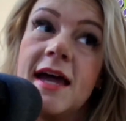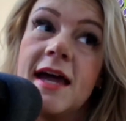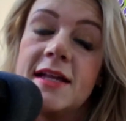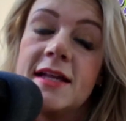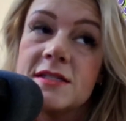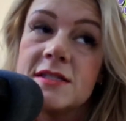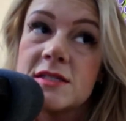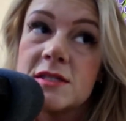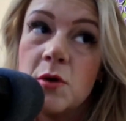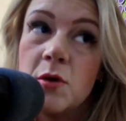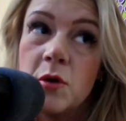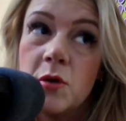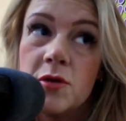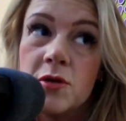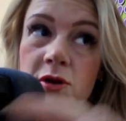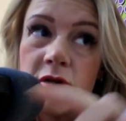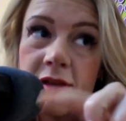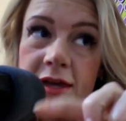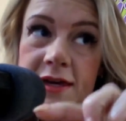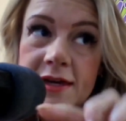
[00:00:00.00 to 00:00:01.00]
And so
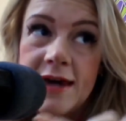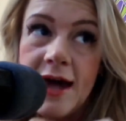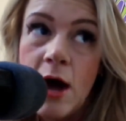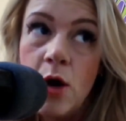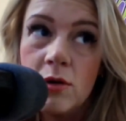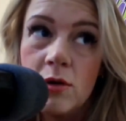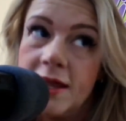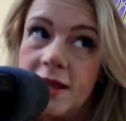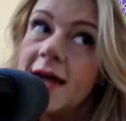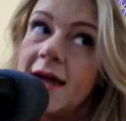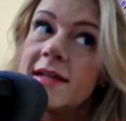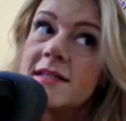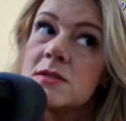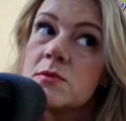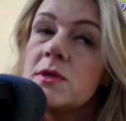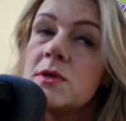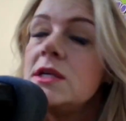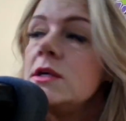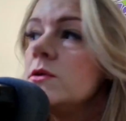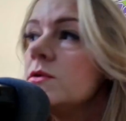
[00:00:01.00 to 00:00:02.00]
they're like
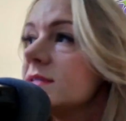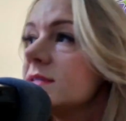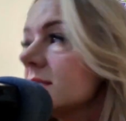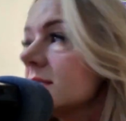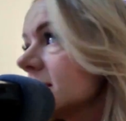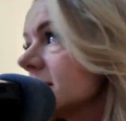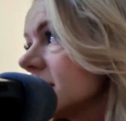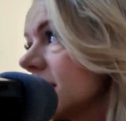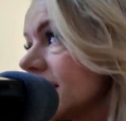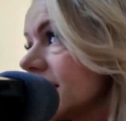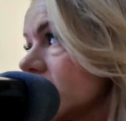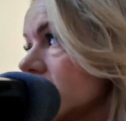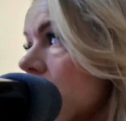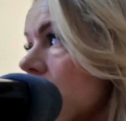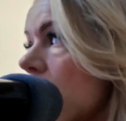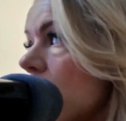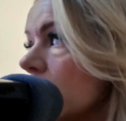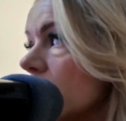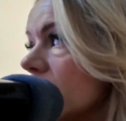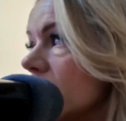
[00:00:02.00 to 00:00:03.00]
outlets. We use it to light our
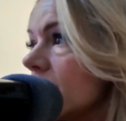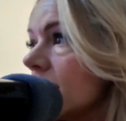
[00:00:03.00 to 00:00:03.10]
hallway.